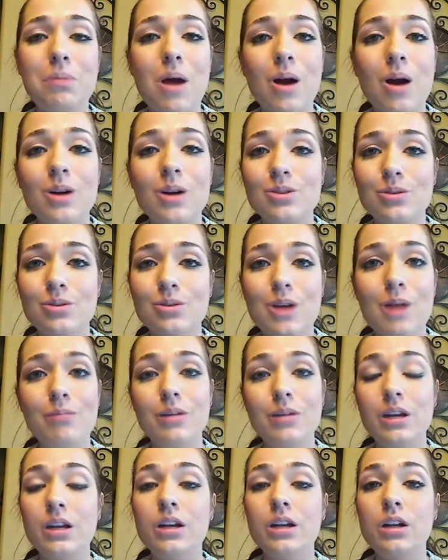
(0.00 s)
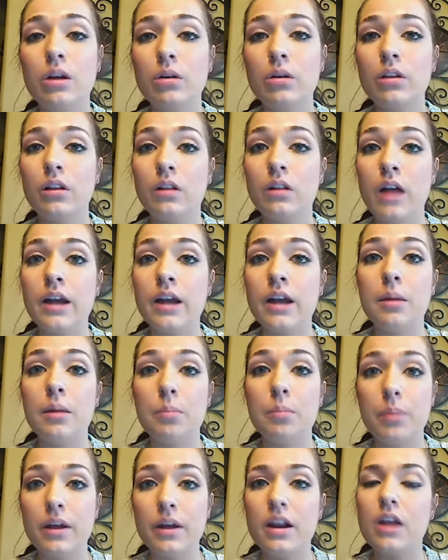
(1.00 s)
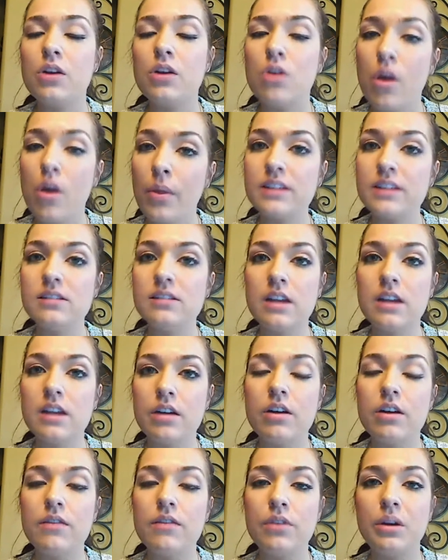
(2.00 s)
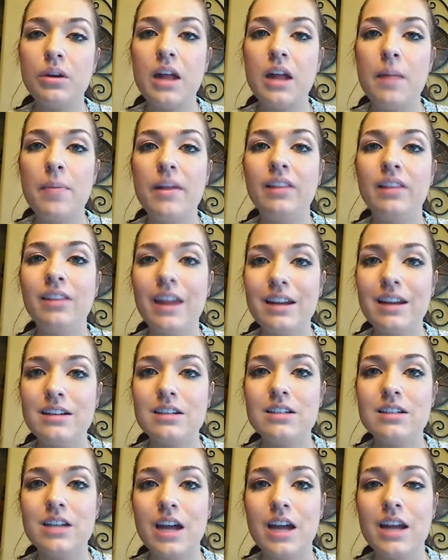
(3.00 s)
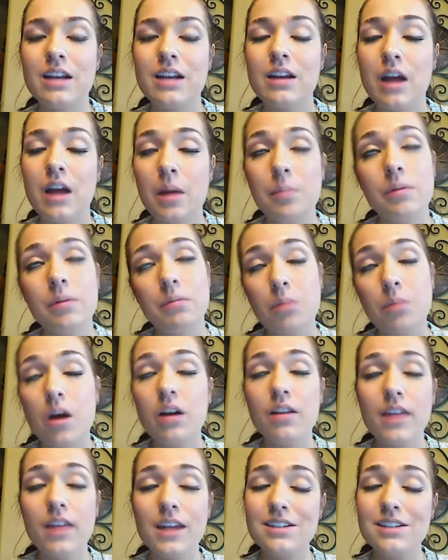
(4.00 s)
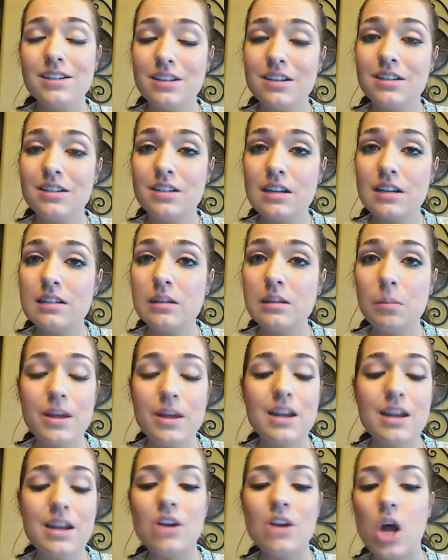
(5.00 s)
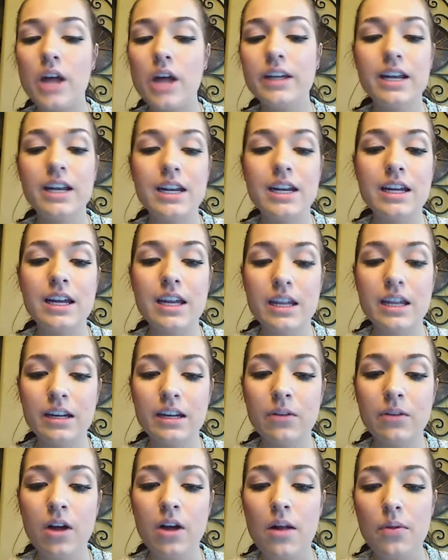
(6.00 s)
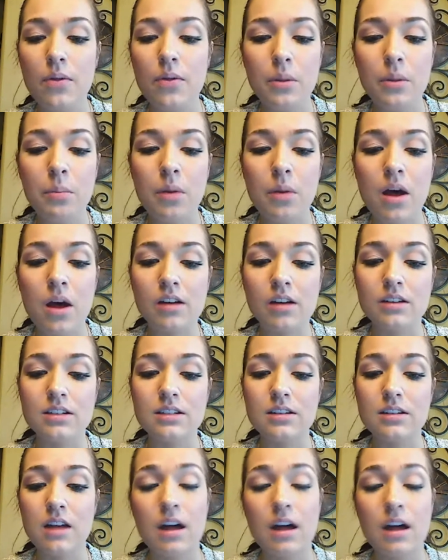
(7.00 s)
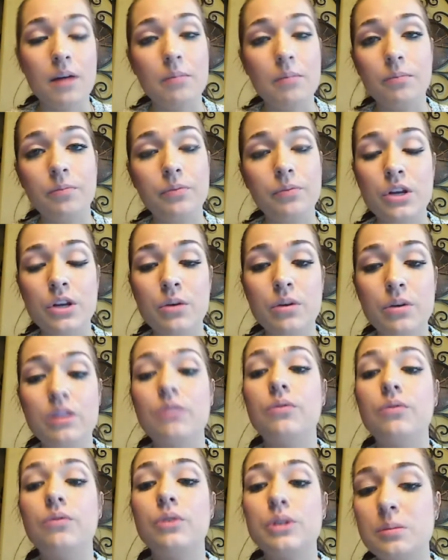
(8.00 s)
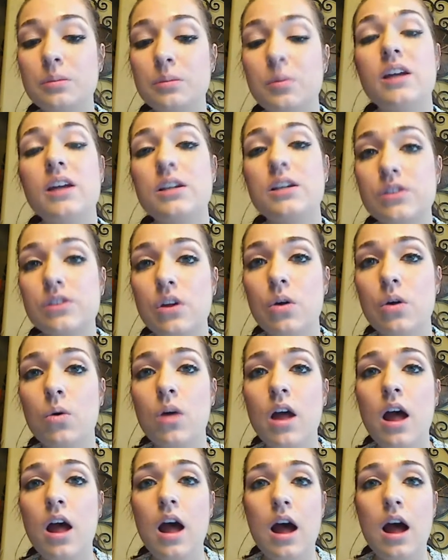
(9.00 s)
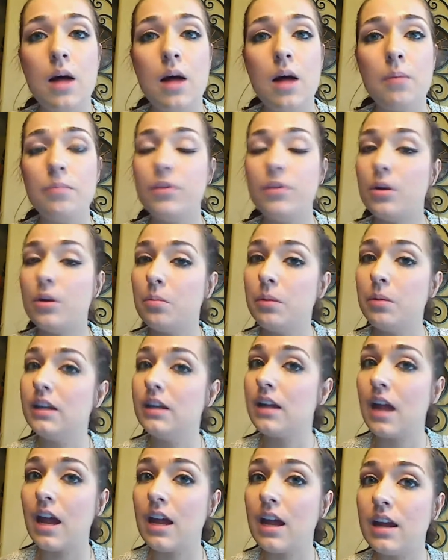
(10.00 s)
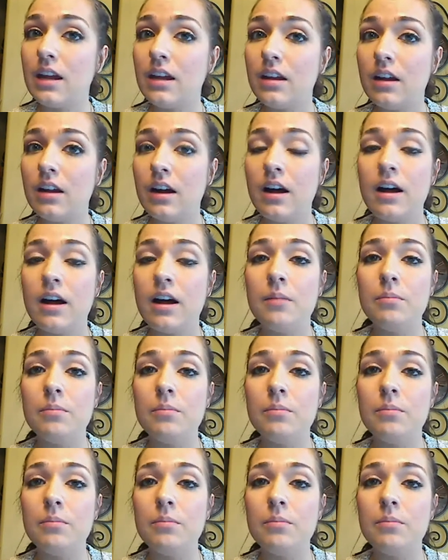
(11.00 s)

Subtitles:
parts are coming in and out of the lineup. But I know that's an area of their game they'd like to tighten up, and part of that is discipline and not getting in the box in the first place. So their PK